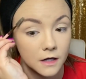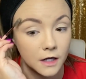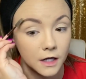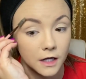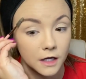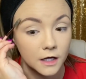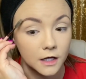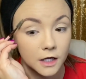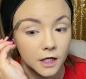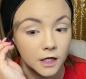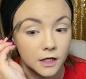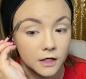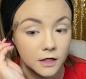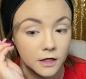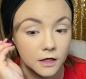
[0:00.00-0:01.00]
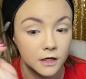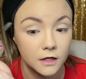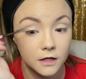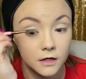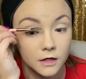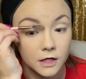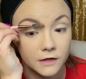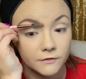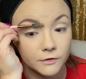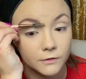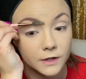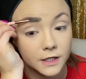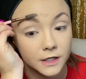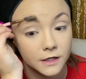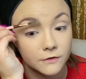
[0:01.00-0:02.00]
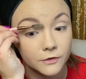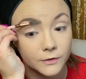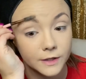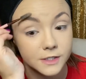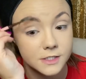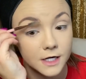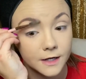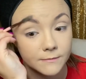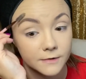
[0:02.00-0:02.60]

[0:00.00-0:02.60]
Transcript: and if you hit it at the right time,